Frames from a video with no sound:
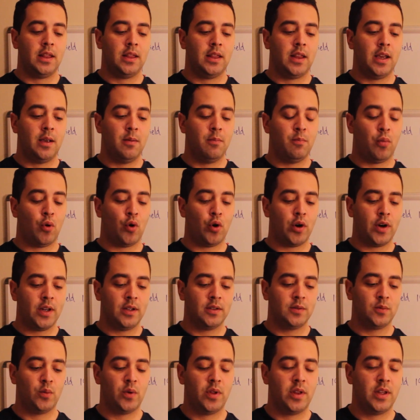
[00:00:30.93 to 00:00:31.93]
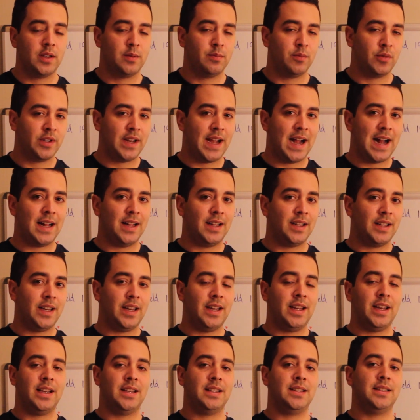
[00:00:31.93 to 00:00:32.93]
The importance with this
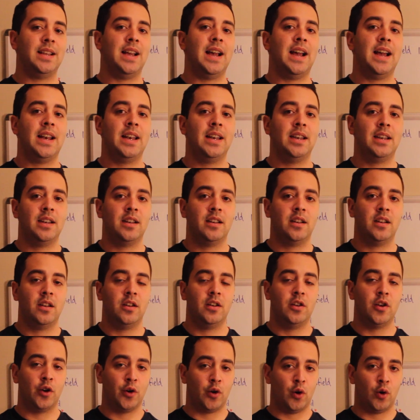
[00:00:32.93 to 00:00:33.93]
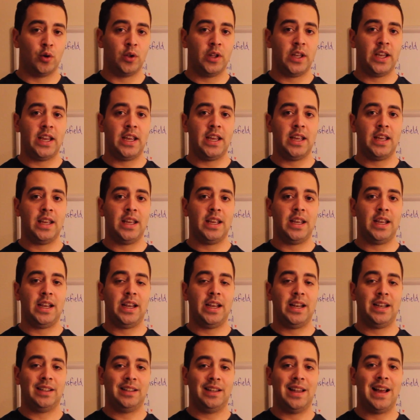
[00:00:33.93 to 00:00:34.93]
modality is that not only
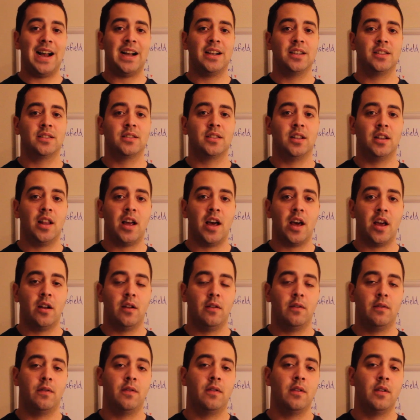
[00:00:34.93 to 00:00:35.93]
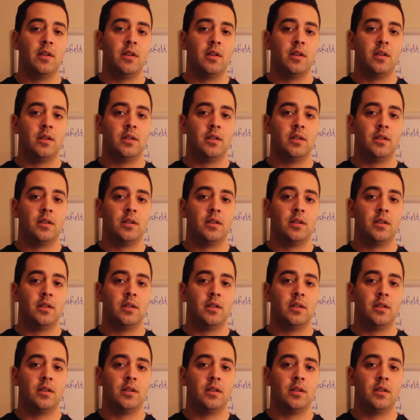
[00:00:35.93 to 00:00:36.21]
it allows a lot of